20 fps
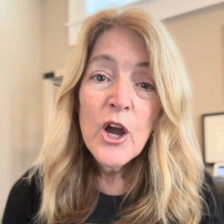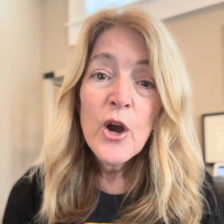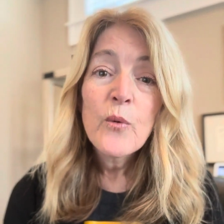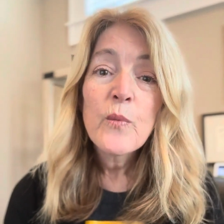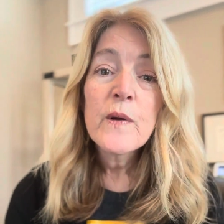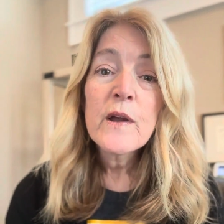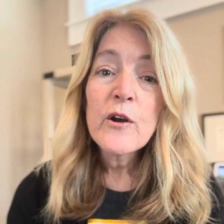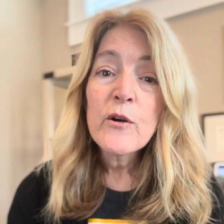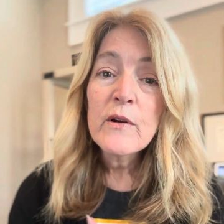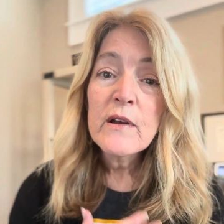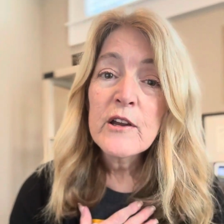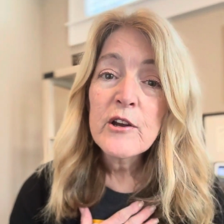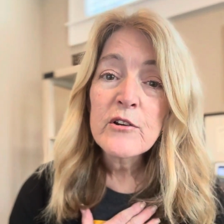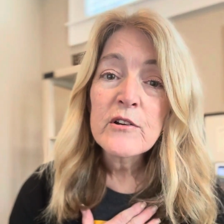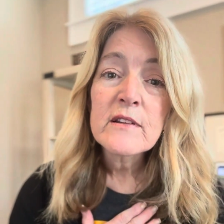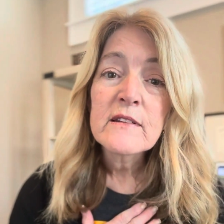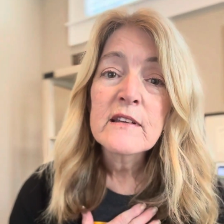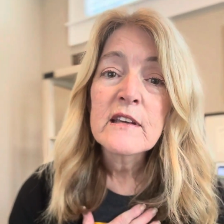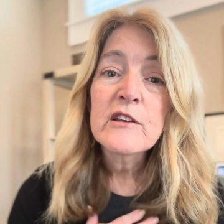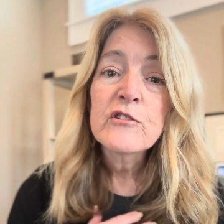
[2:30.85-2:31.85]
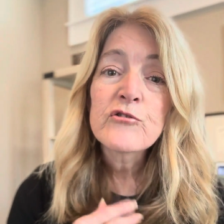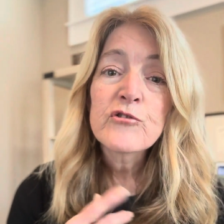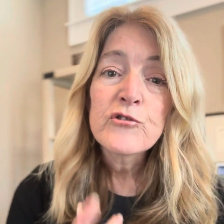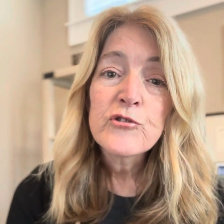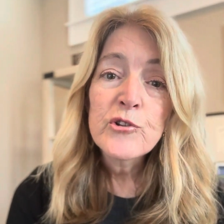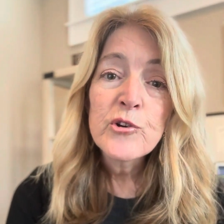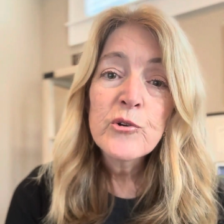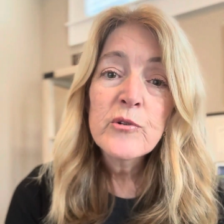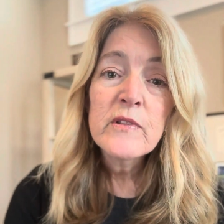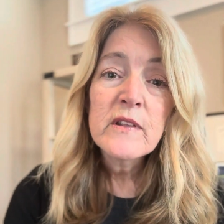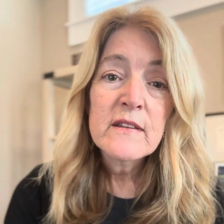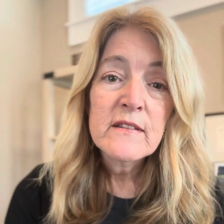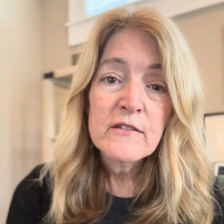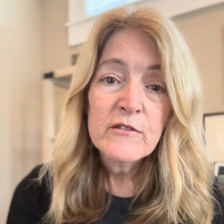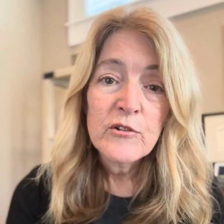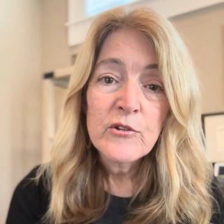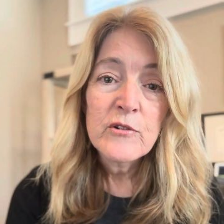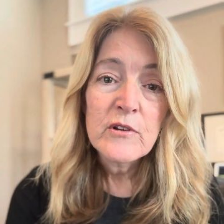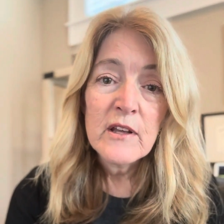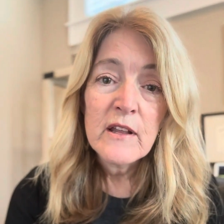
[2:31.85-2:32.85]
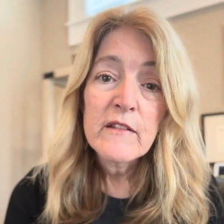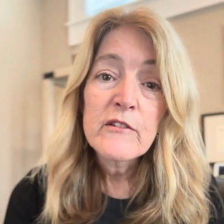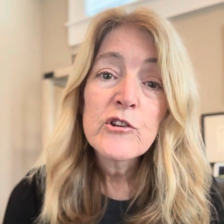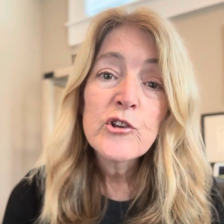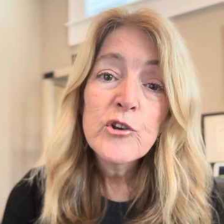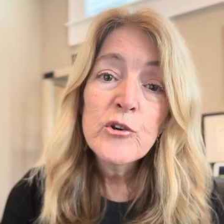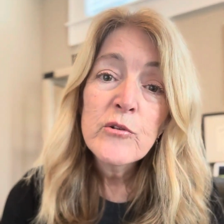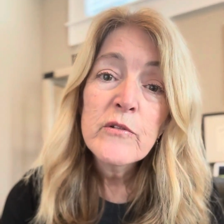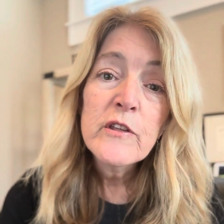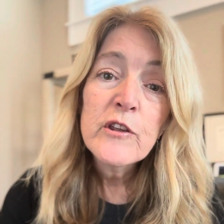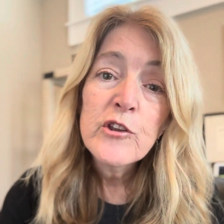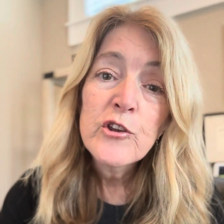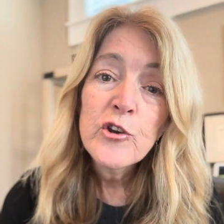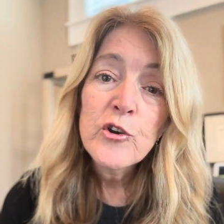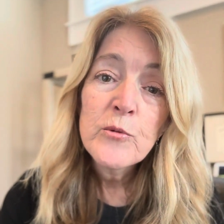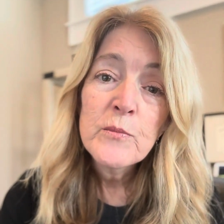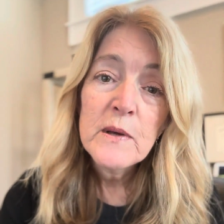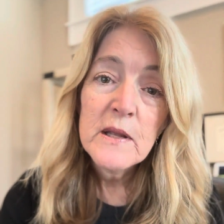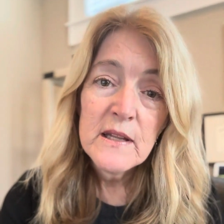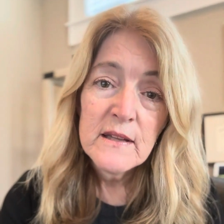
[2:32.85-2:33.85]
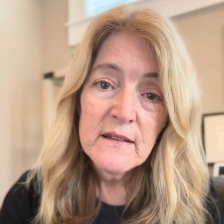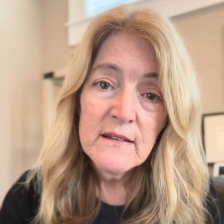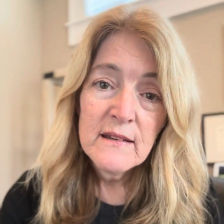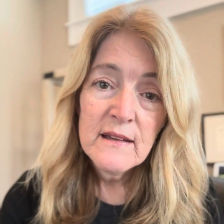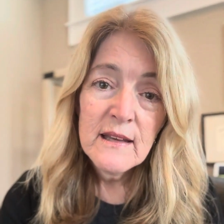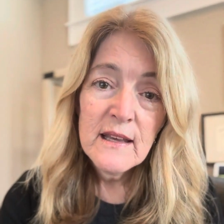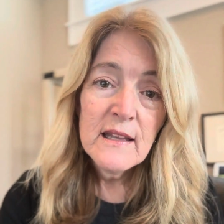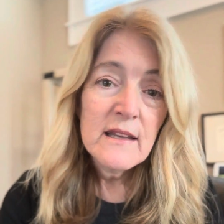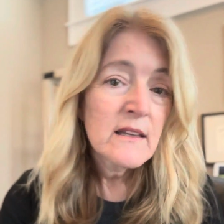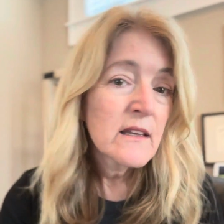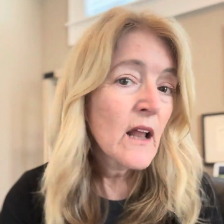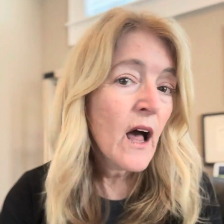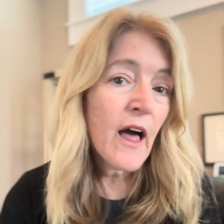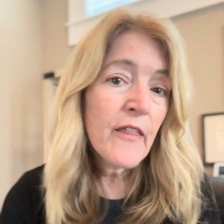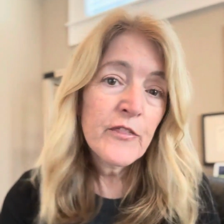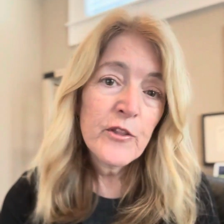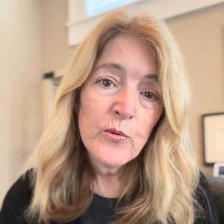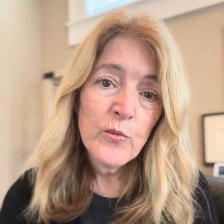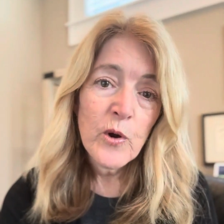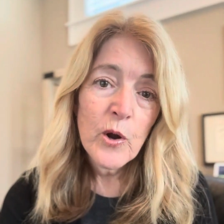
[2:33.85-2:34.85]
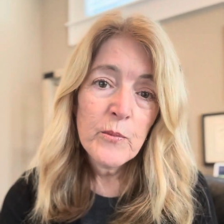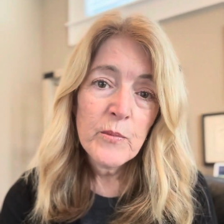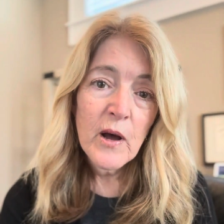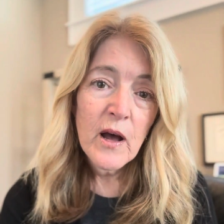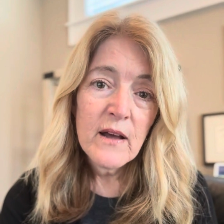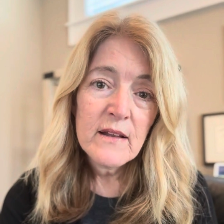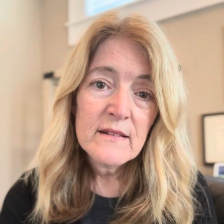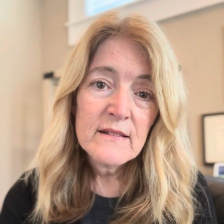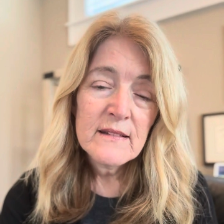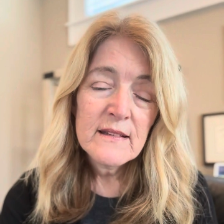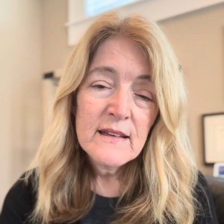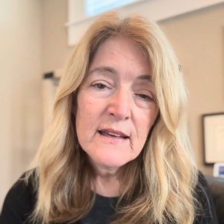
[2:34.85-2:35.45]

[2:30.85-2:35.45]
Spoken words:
We are here to teach you, the student, you, the human, not the robot.